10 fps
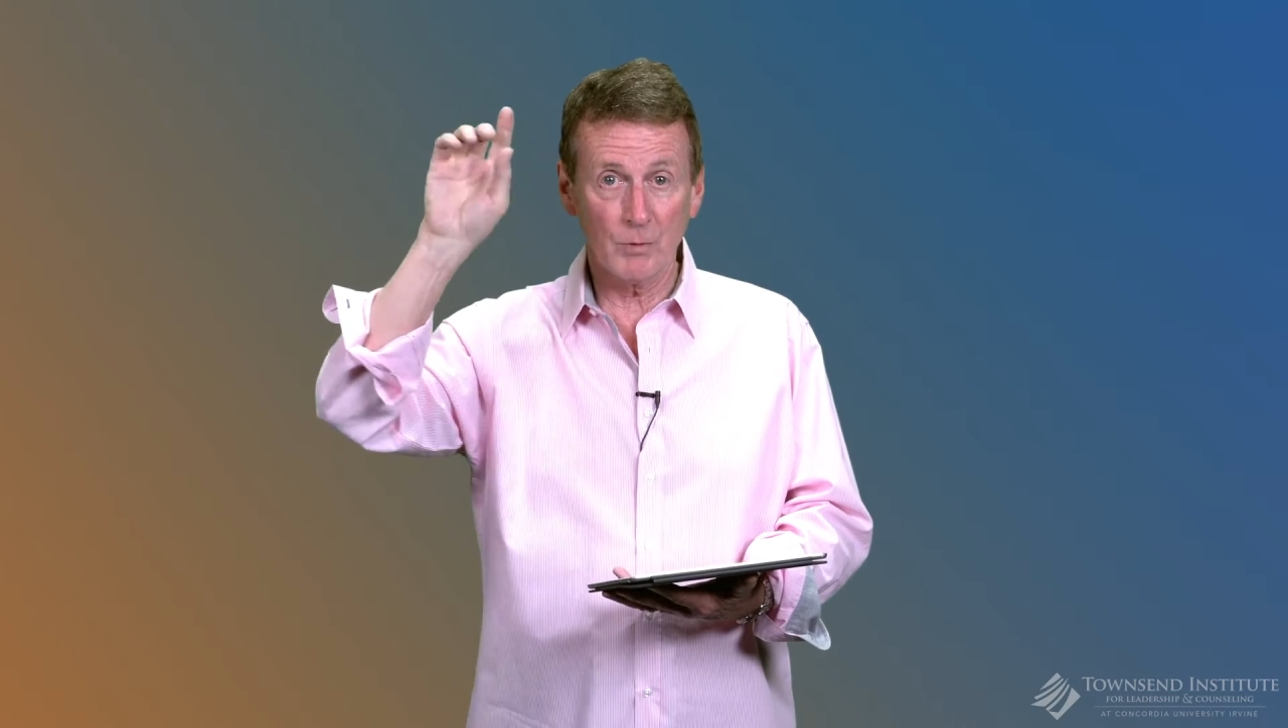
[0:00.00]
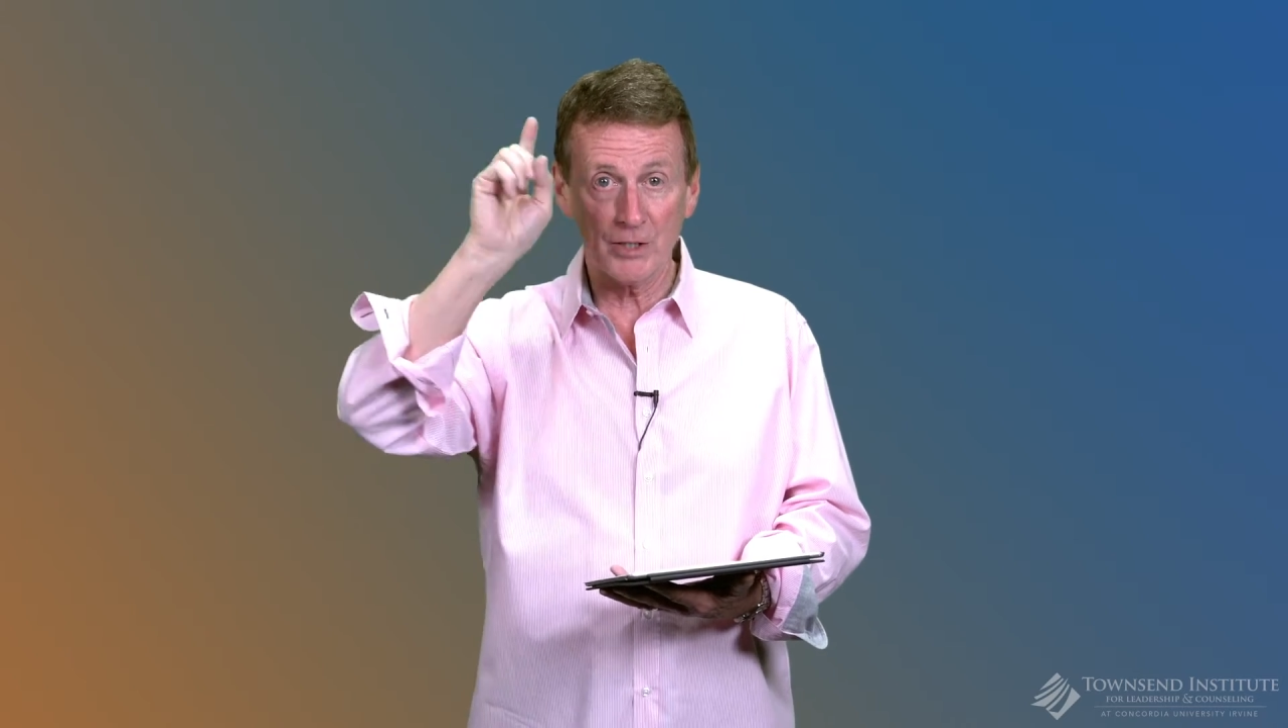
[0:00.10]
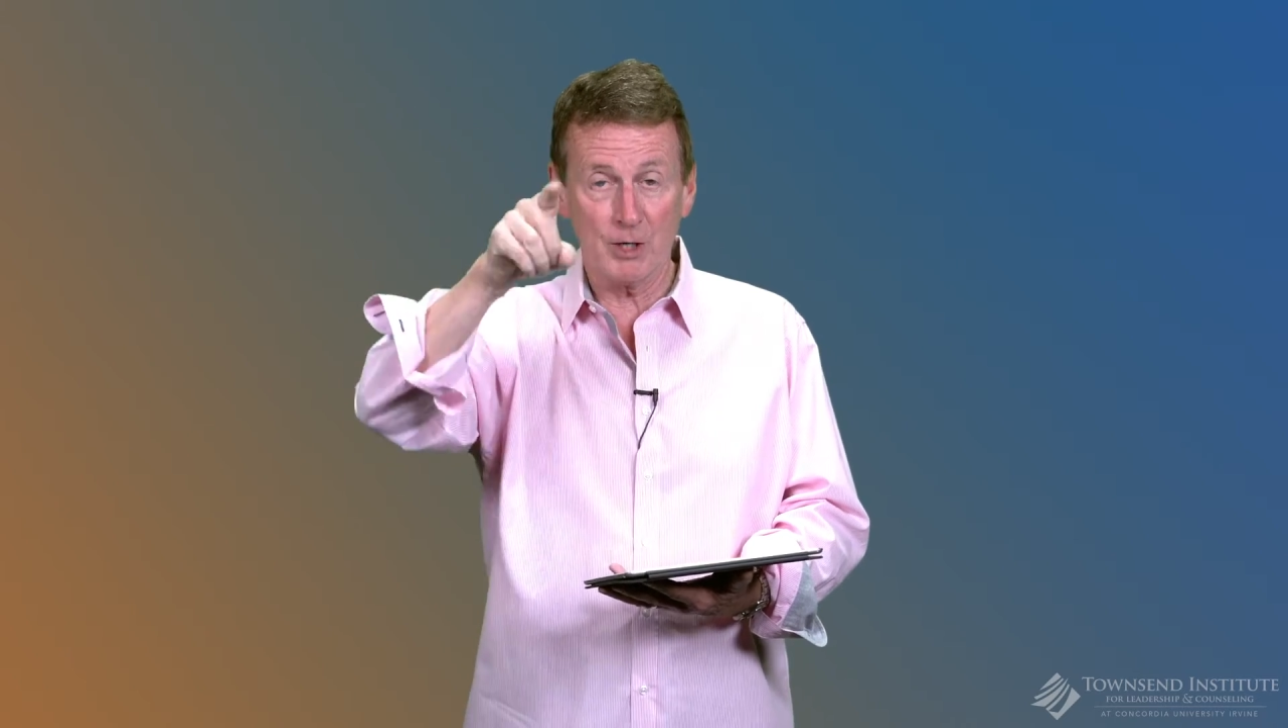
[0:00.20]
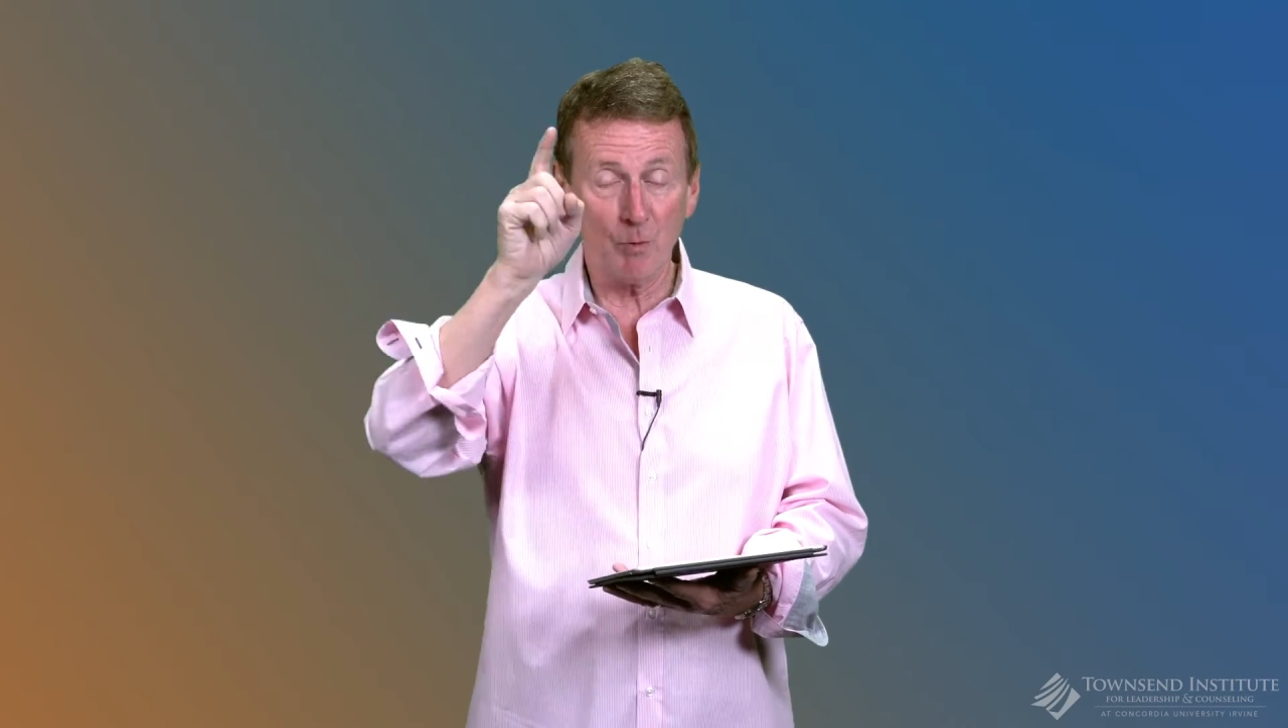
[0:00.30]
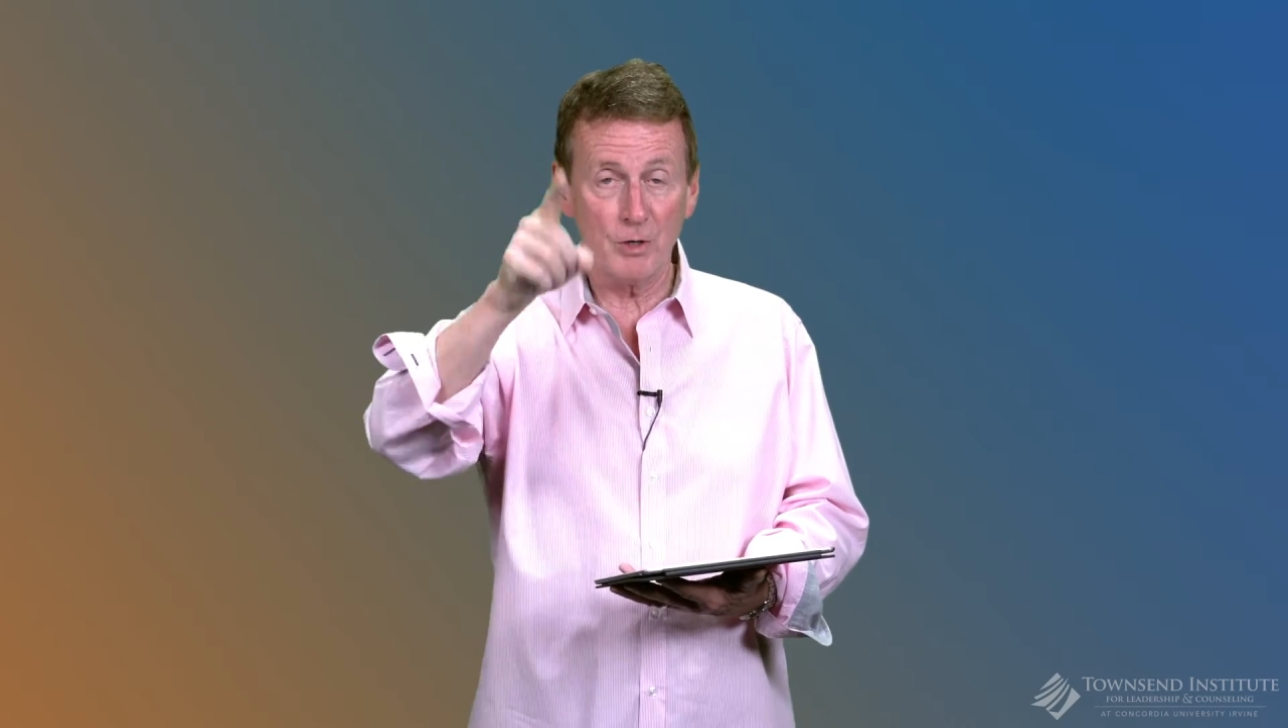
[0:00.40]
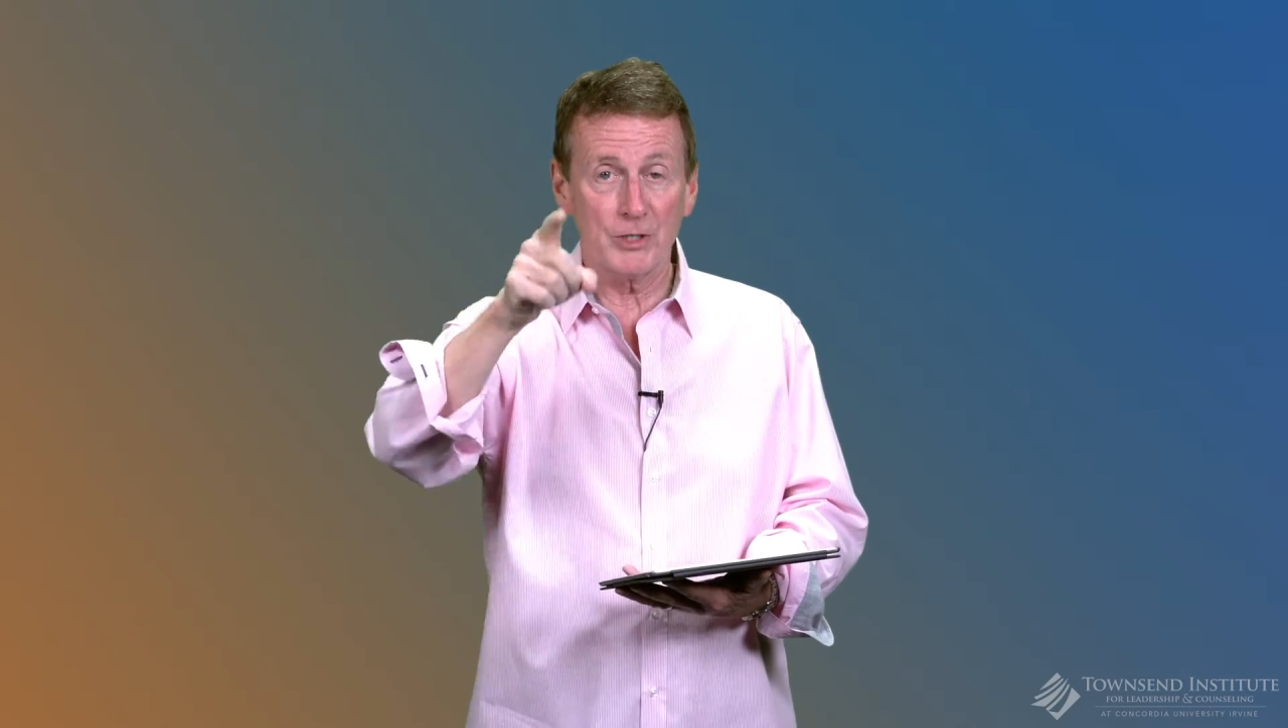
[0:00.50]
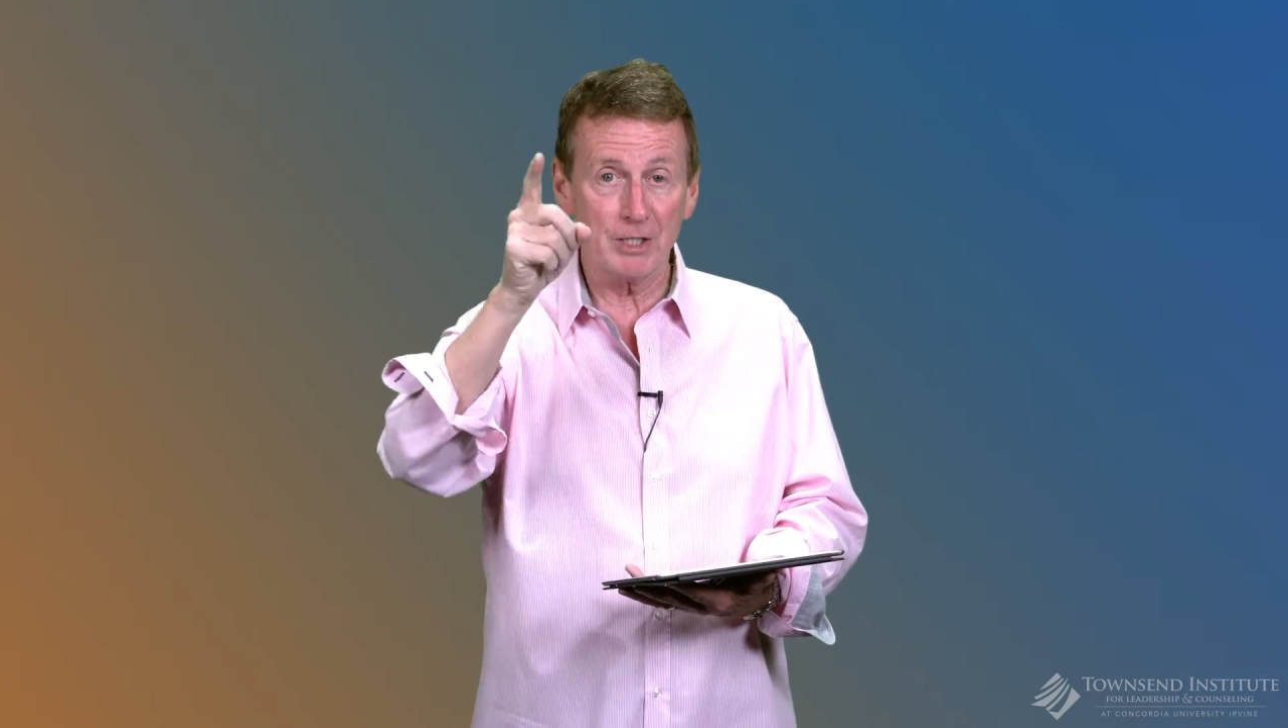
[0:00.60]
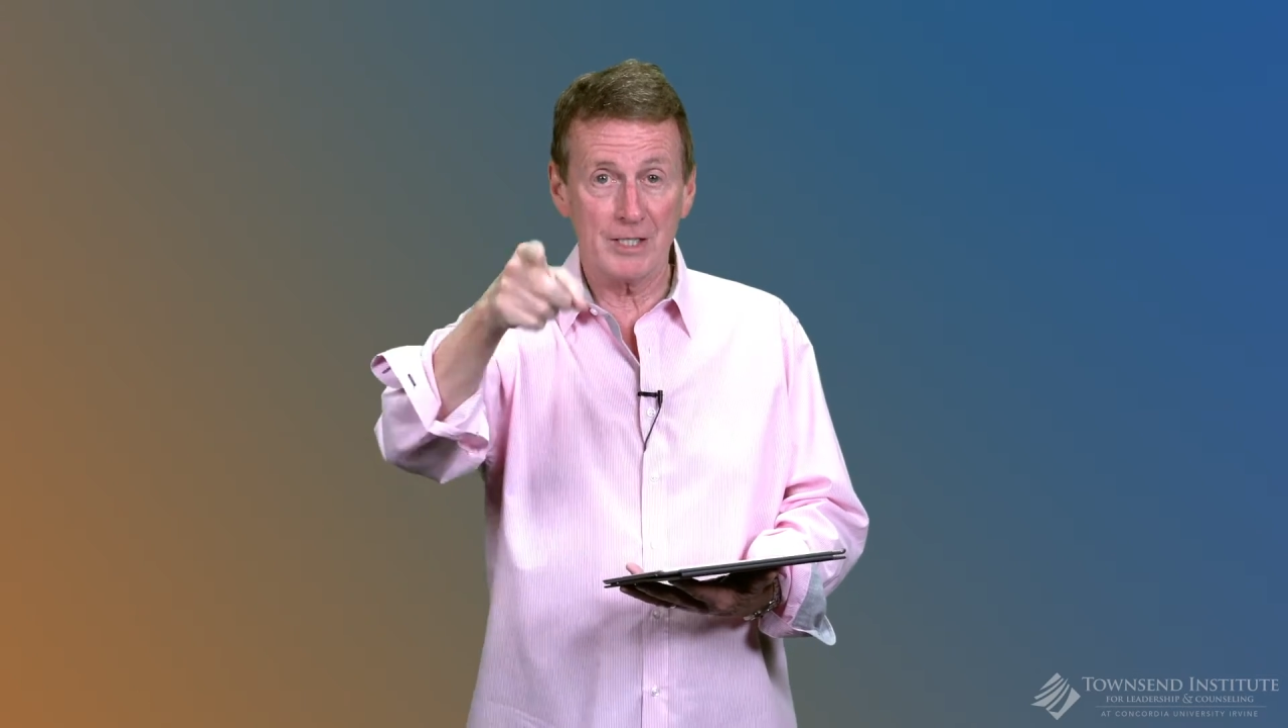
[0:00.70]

We don't want you to